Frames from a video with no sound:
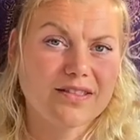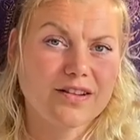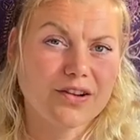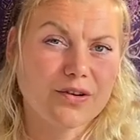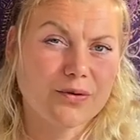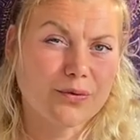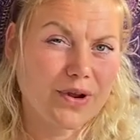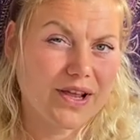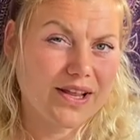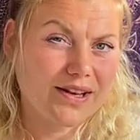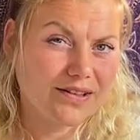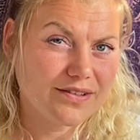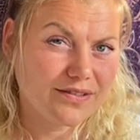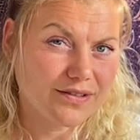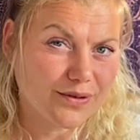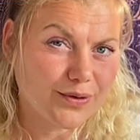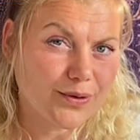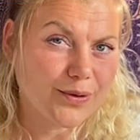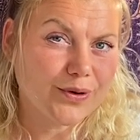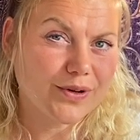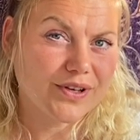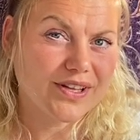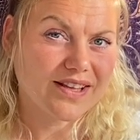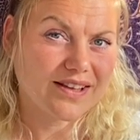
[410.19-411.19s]
the greatest
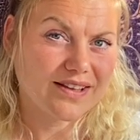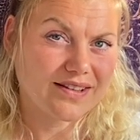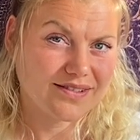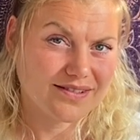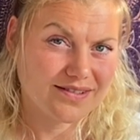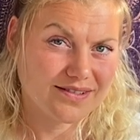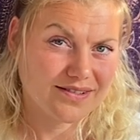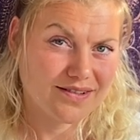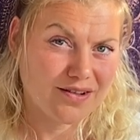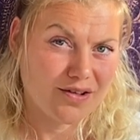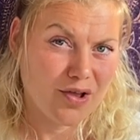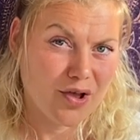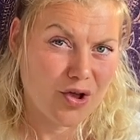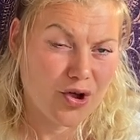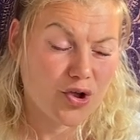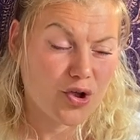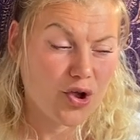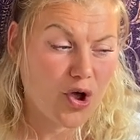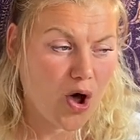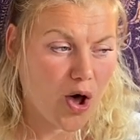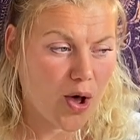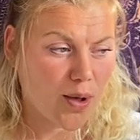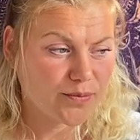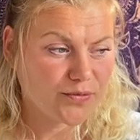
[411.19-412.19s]
learnings
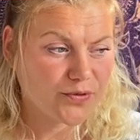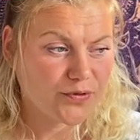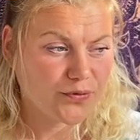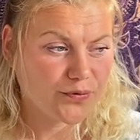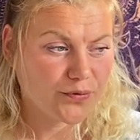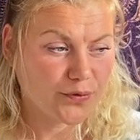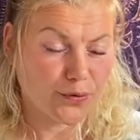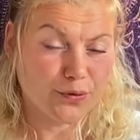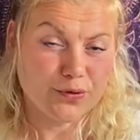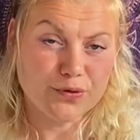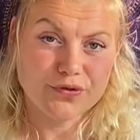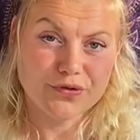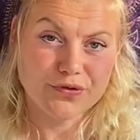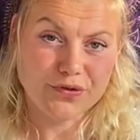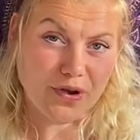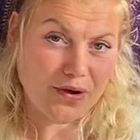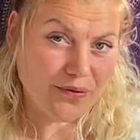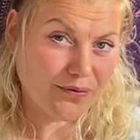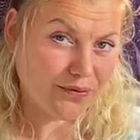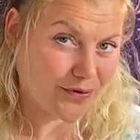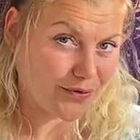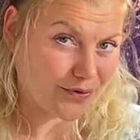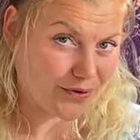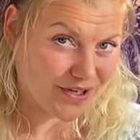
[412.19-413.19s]
comes through
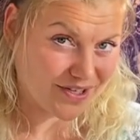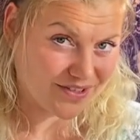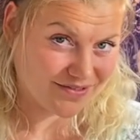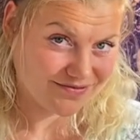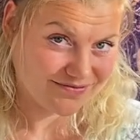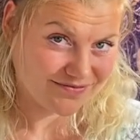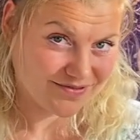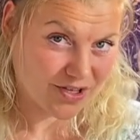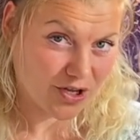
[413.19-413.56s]
suffering,